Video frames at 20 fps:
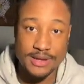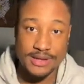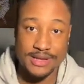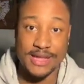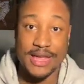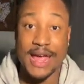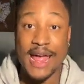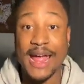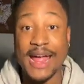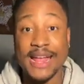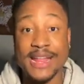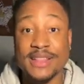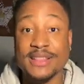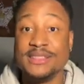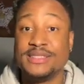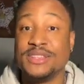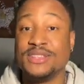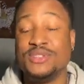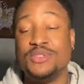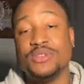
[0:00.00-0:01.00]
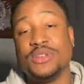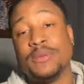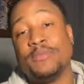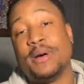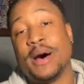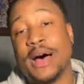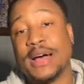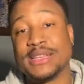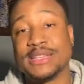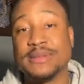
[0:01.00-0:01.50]
gains that you could
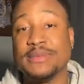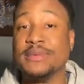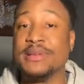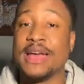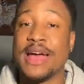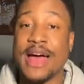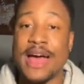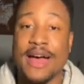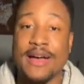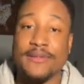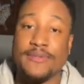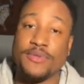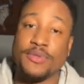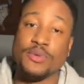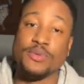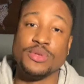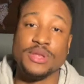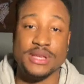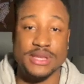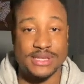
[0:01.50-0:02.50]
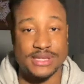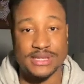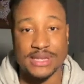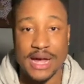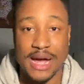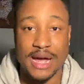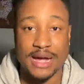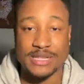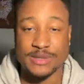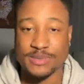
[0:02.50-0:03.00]
possibly have through these
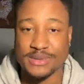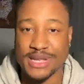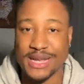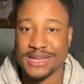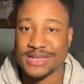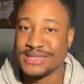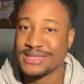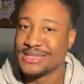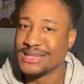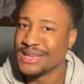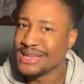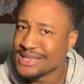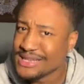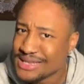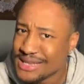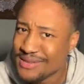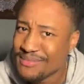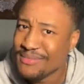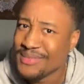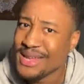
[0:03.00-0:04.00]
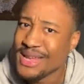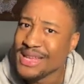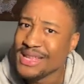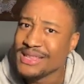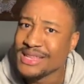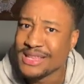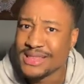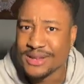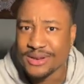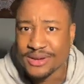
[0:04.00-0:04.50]
stocks, but that doesn't mean
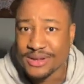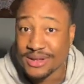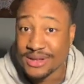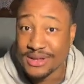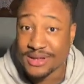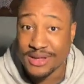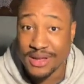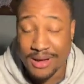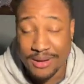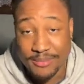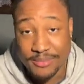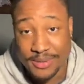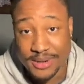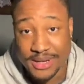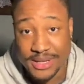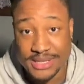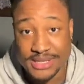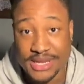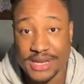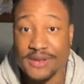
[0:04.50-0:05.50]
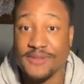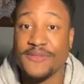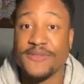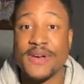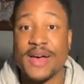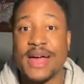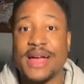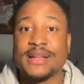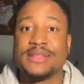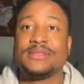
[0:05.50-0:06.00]
that they're good companies. In
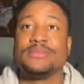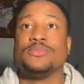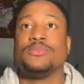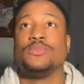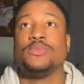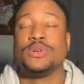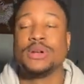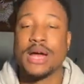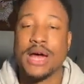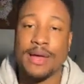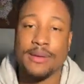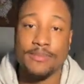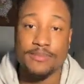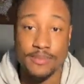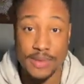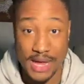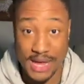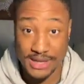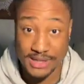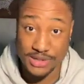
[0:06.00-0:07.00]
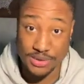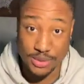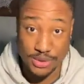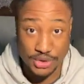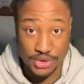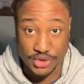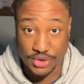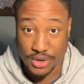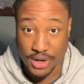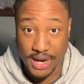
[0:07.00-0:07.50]
fact, when I enter a
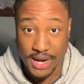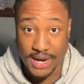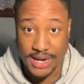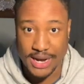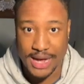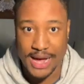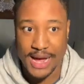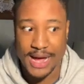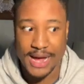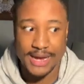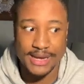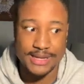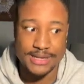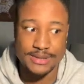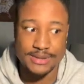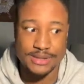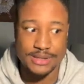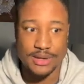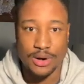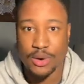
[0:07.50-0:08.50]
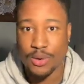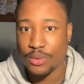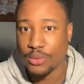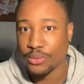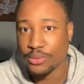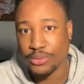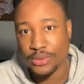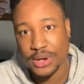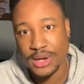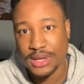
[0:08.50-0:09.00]
trade, I don't
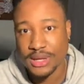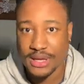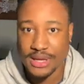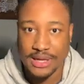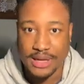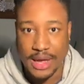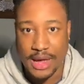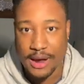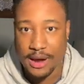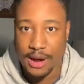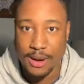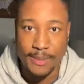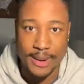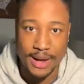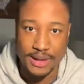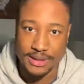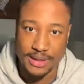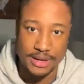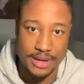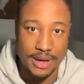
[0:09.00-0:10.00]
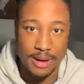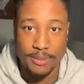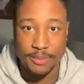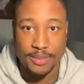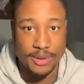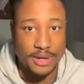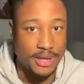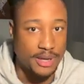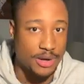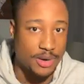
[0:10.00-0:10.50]
really care about the
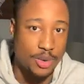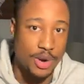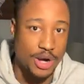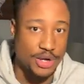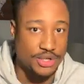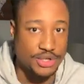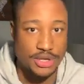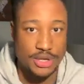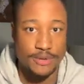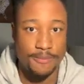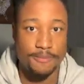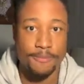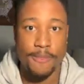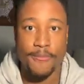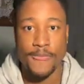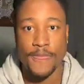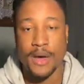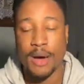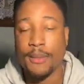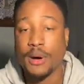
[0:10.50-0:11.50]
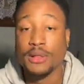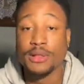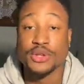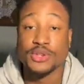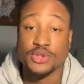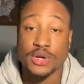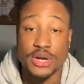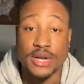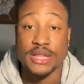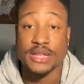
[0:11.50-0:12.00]
company in question. I'm only
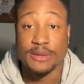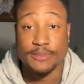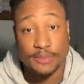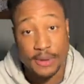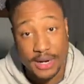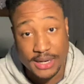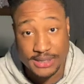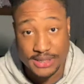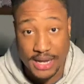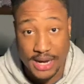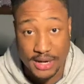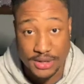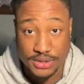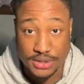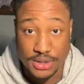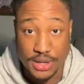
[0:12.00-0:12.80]
trading the price action.